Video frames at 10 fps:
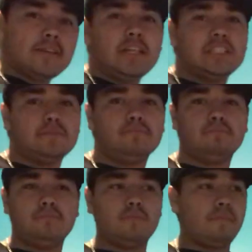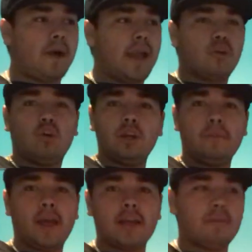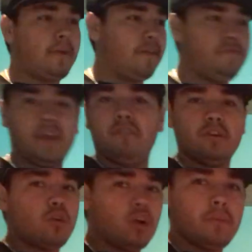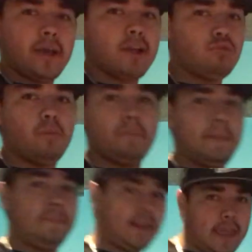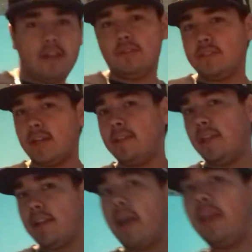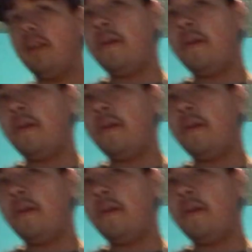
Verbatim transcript: Because my quarterback, my favorite quarterback, won't be playing Sunday night.